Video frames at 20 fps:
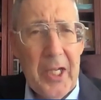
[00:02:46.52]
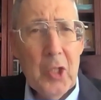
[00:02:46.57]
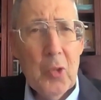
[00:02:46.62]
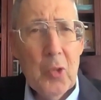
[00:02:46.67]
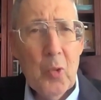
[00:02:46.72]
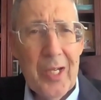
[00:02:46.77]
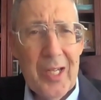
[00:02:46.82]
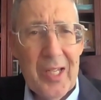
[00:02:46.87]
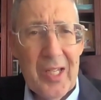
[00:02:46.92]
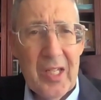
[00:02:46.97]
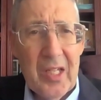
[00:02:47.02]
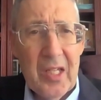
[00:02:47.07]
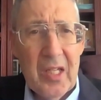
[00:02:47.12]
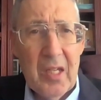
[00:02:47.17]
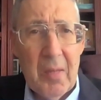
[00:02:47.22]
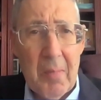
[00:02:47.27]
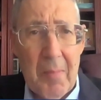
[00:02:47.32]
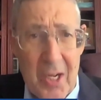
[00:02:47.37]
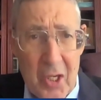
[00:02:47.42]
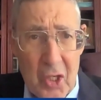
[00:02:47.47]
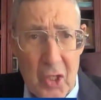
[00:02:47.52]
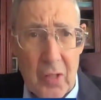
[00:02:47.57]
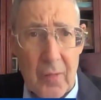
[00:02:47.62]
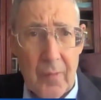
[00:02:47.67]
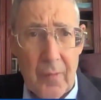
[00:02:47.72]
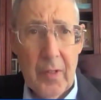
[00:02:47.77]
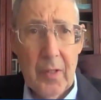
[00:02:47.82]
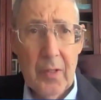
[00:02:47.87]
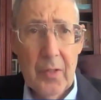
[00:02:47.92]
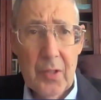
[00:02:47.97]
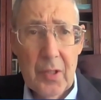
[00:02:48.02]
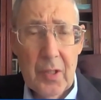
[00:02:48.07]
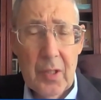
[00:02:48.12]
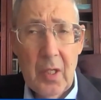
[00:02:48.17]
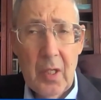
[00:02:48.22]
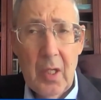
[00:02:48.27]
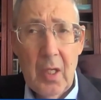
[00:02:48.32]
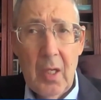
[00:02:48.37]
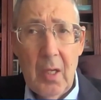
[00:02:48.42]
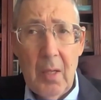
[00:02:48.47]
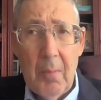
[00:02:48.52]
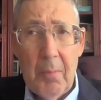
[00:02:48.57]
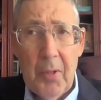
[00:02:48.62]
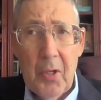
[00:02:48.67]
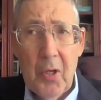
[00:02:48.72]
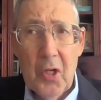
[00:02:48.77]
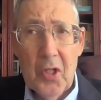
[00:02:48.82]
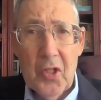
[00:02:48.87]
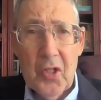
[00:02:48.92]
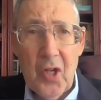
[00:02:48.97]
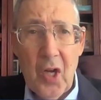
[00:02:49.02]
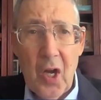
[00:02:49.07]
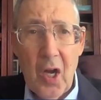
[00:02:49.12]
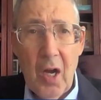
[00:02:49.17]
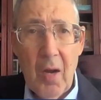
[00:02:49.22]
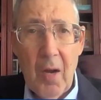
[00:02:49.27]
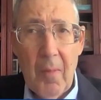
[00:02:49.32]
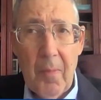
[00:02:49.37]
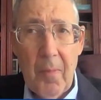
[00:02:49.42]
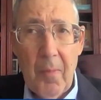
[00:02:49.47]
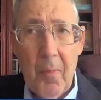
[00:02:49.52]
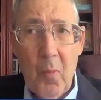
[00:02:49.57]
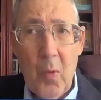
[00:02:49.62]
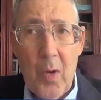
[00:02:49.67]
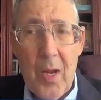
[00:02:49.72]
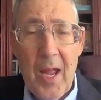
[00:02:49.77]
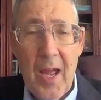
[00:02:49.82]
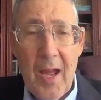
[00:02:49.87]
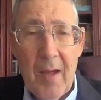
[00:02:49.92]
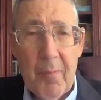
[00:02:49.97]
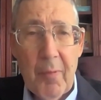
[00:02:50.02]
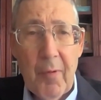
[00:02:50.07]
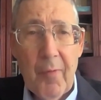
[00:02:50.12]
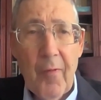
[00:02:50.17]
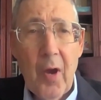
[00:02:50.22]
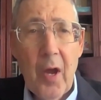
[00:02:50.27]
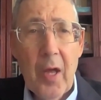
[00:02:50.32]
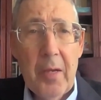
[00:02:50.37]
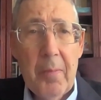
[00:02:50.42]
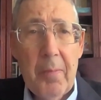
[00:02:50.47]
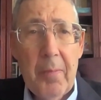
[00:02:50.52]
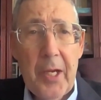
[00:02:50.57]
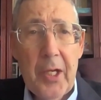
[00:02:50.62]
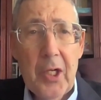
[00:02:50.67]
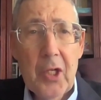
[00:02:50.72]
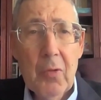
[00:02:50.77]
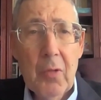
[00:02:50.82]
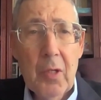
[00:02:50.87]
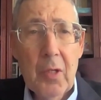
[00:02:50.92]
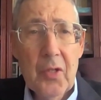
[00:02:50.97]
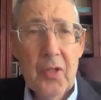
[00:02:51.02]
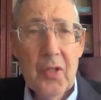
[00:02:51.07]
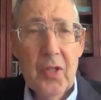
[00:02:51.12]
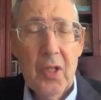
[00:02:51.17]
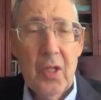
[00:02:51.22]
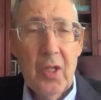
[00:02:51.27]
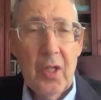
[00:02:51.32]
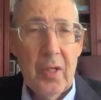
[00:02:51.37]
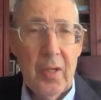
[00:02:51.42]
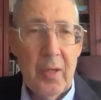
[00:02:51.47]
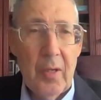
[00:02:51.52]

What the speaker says: Patriot dimension of this because we have provided Patriots,